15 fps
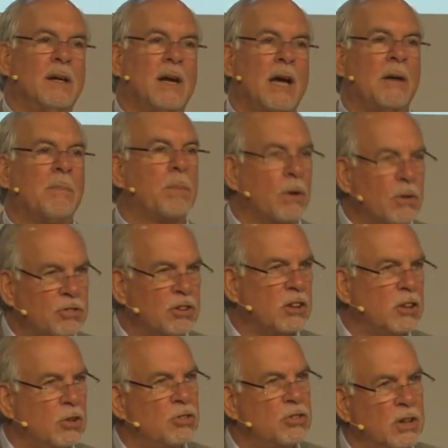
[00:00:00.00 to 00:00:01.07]
and
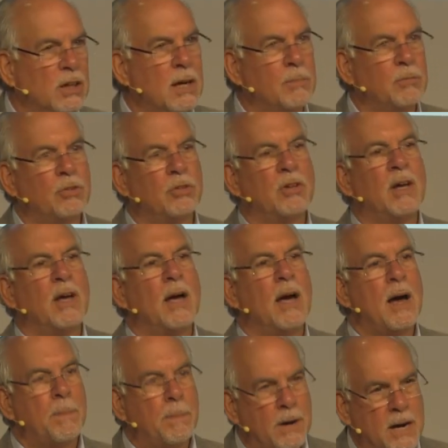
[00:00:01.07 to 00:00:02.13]
persecution comes
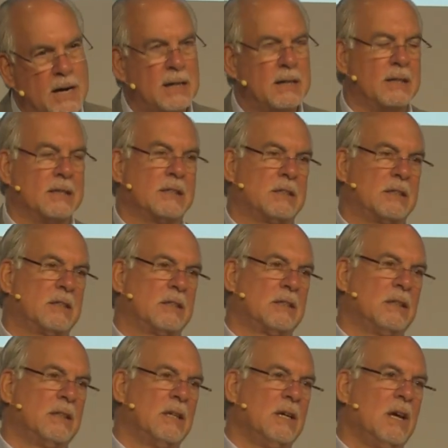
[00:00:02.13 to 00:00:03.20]
upon us,
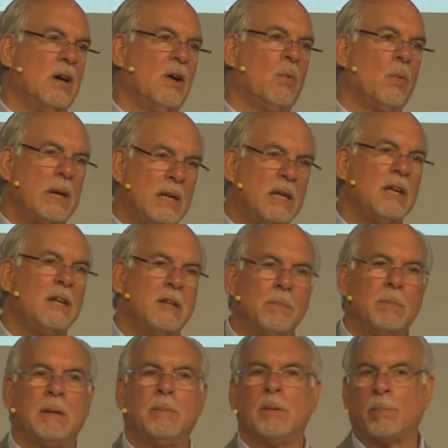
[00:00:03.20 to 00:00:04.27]
we need to
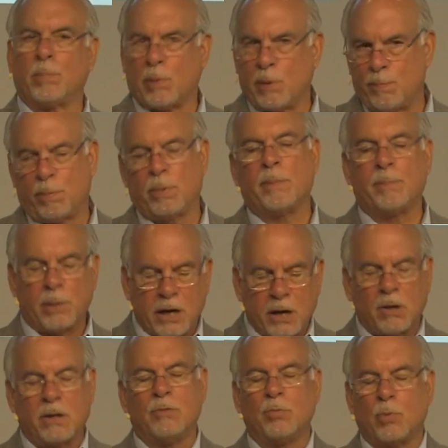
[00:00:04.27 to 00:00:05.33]
be
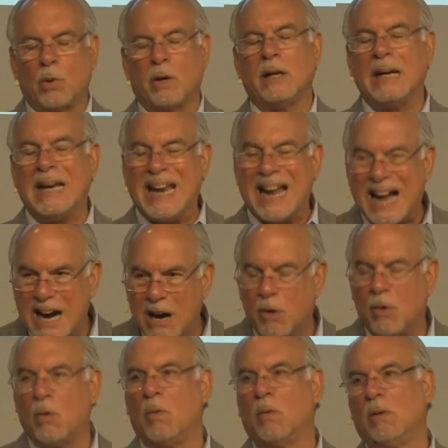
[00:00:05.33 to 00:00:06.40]
preparing for it
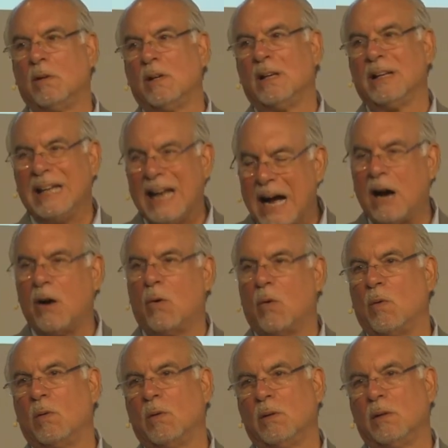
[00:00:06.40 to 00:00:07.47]
now. Now.
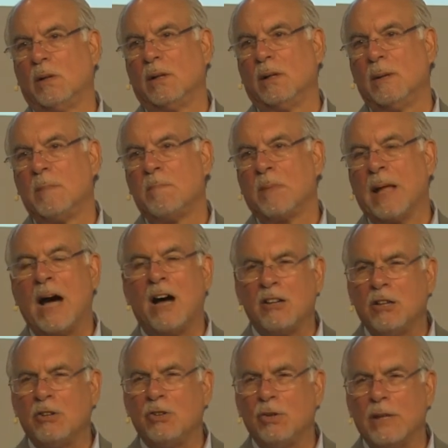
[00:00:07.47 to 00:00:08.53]
How do
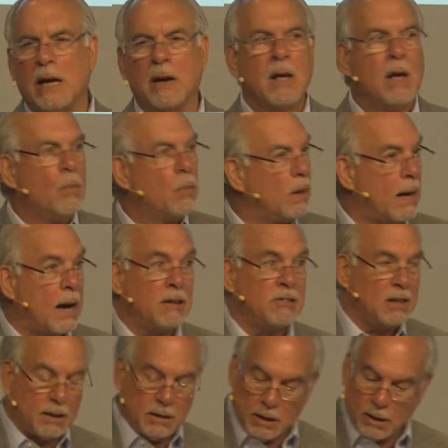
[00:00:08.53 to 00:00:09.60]
you do that? Well, I'll
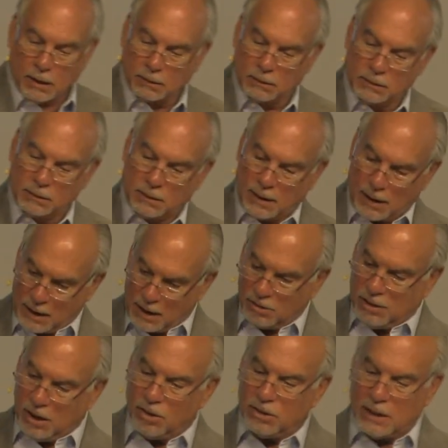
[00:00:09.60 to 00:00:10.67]
tell you.
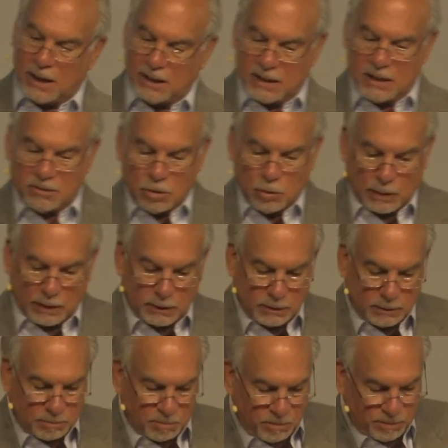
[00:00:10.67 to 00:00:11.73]
I'll get to
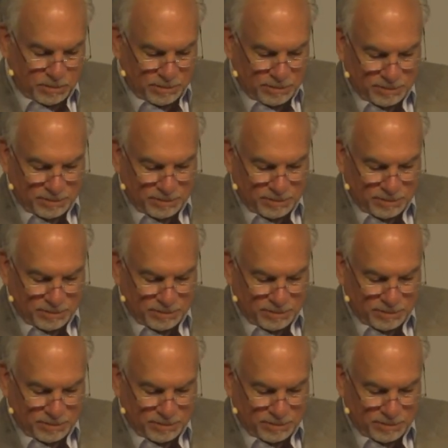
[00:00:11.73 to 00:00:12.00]
it.